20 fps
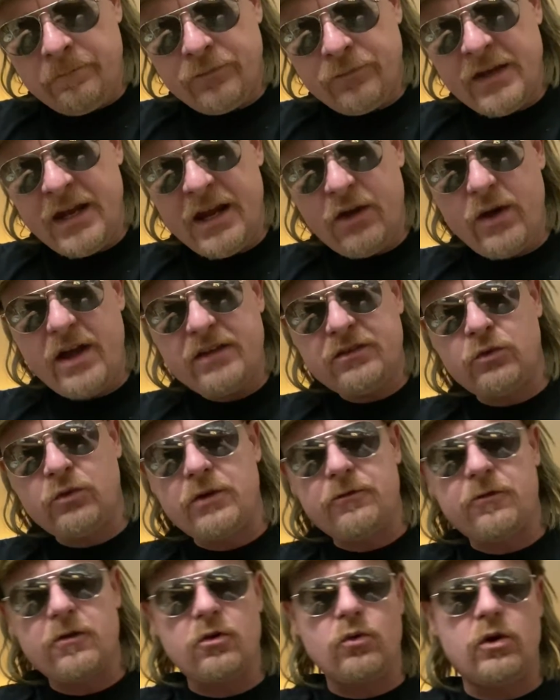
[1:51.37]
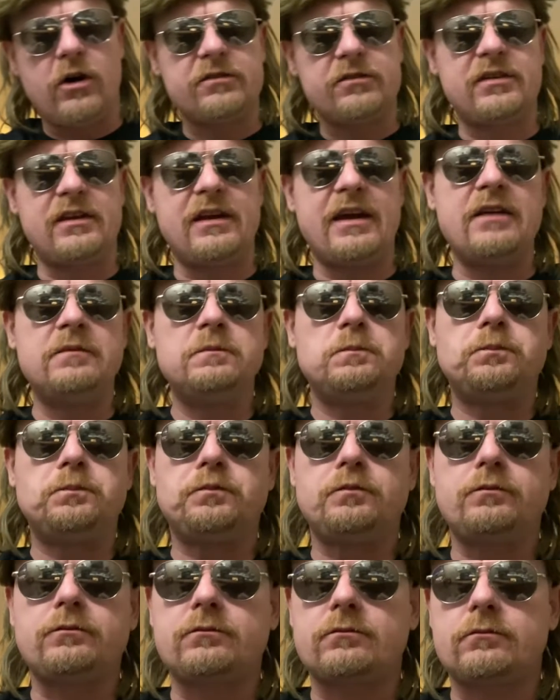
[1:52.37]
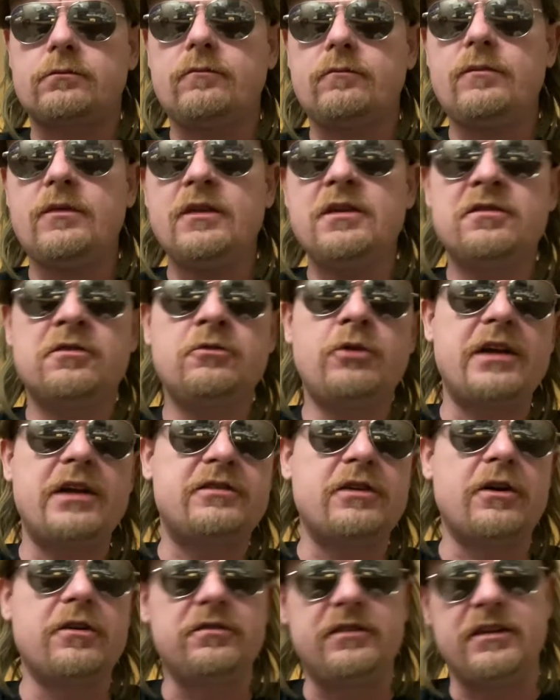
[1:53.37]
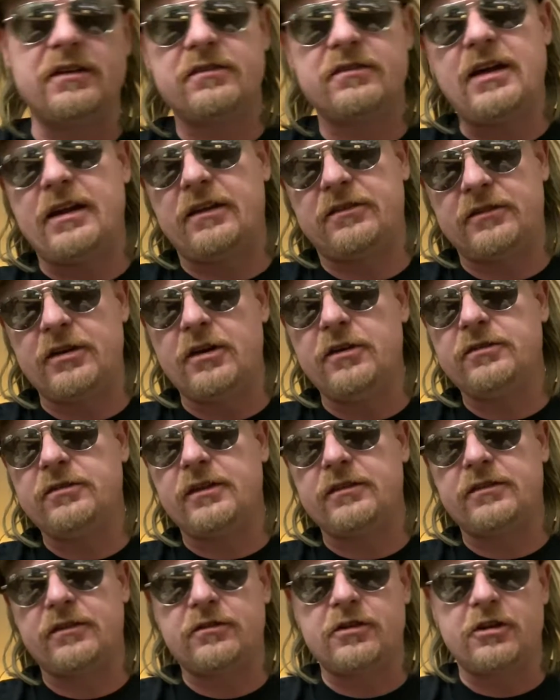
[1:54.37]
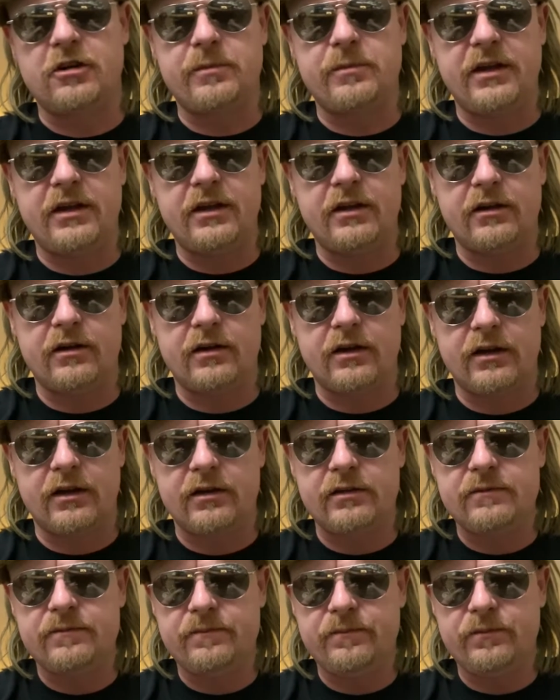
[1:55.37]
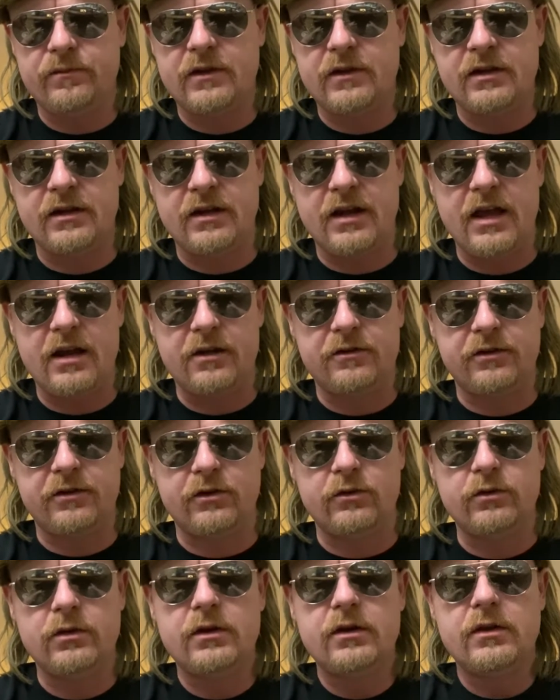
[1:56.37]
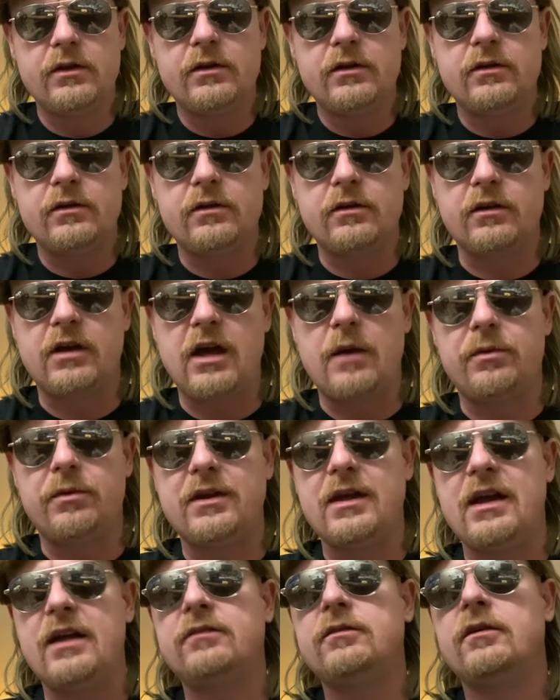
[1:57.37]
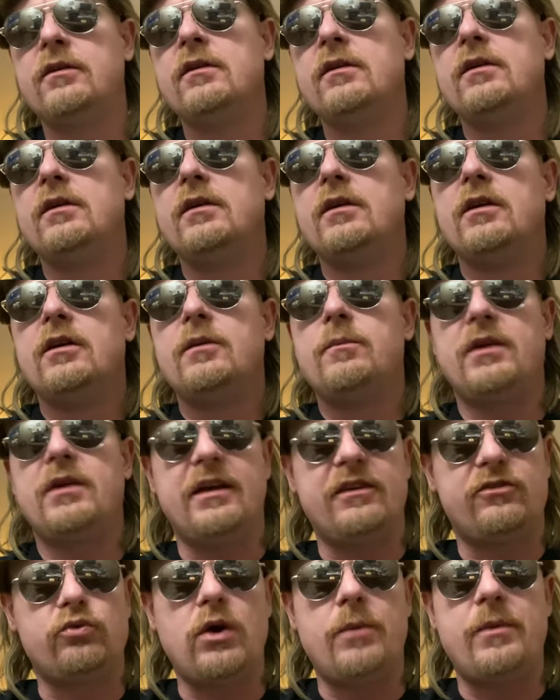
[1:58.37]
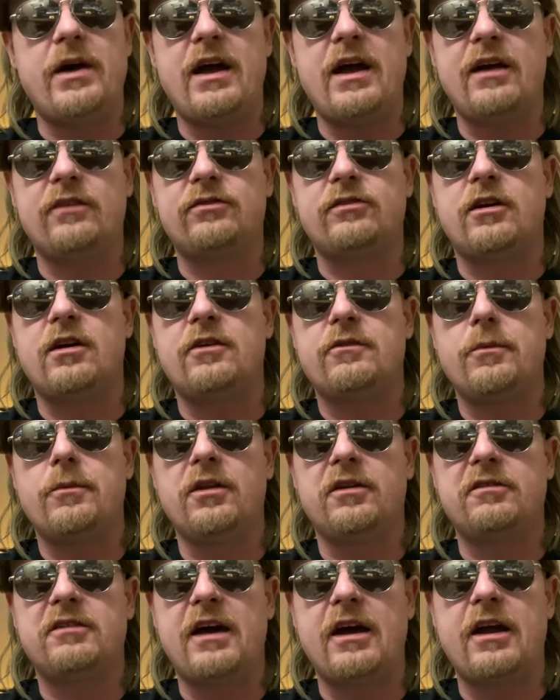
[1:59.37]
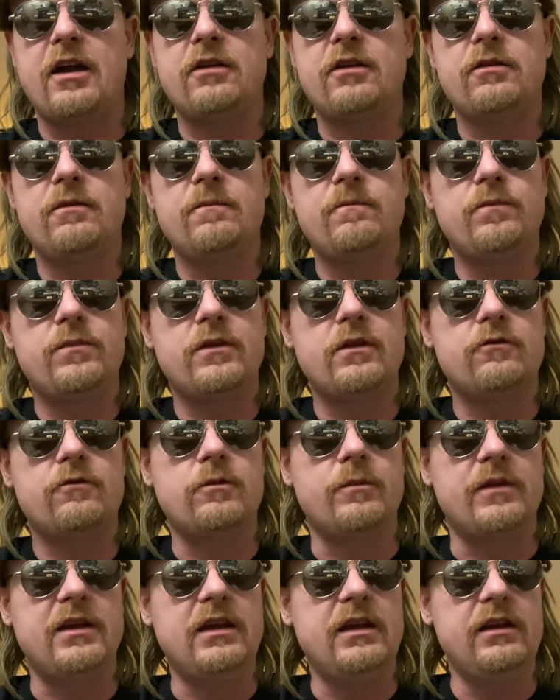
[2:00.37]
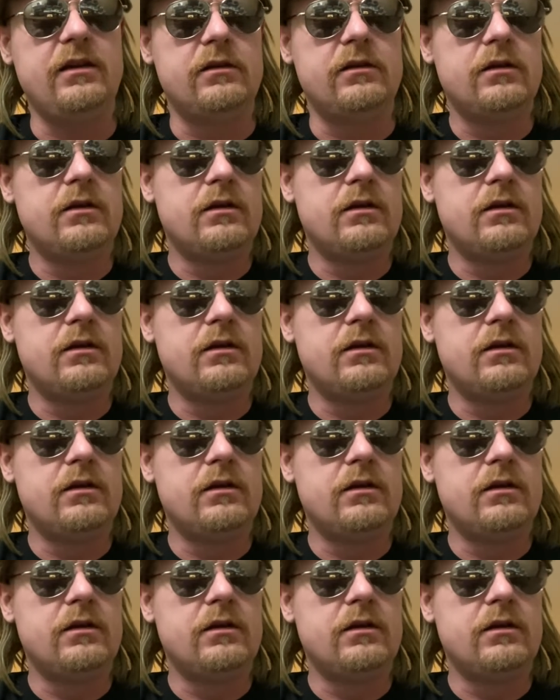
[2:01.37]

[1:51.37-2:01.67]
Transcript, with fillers: Anyways, I went for a walk today. It's quite toasty. It's not as toasty as it's going to be here uh, in a day or two, or a couple days. But I sweat my ass off. I'm a little tired from the heat.